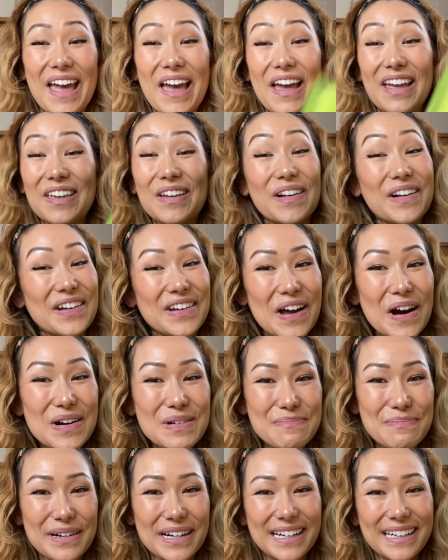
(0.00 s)
your
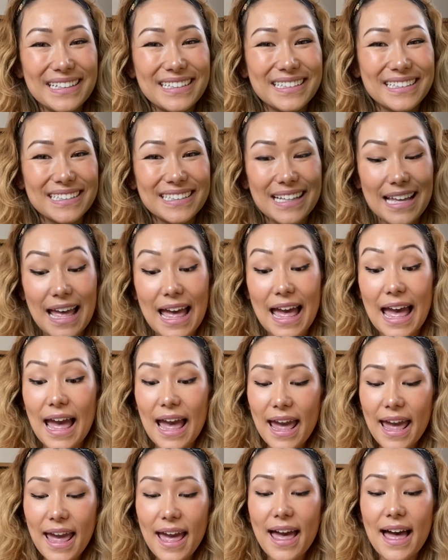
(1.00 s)
notebook,
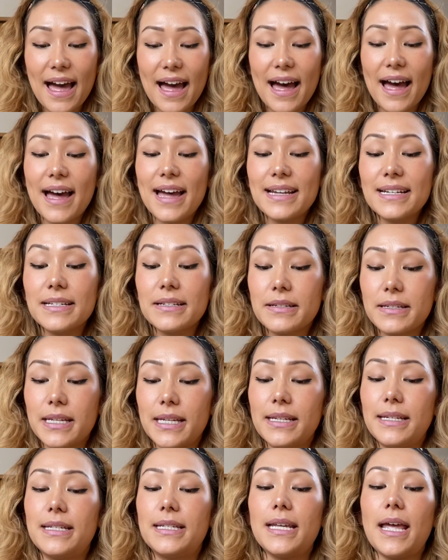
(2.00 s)
and
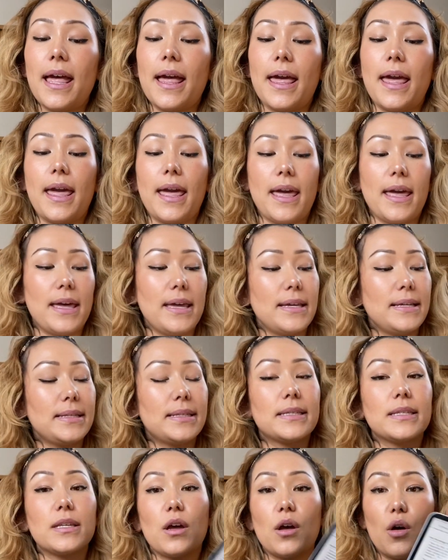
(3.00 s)

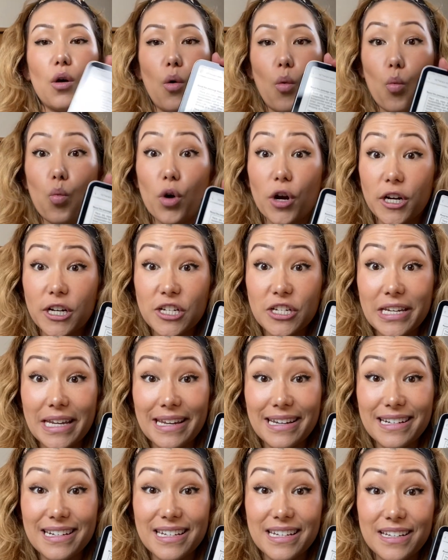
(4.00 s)
today's
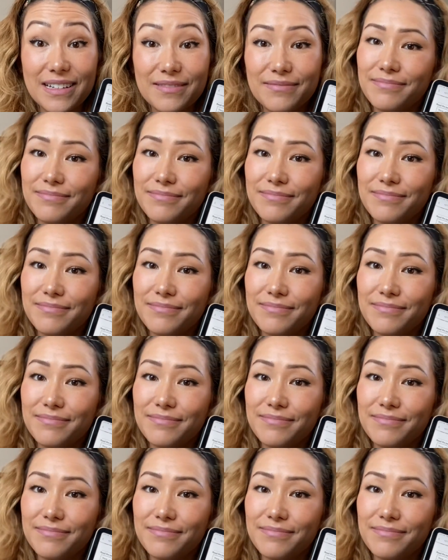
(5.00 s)
worksheet.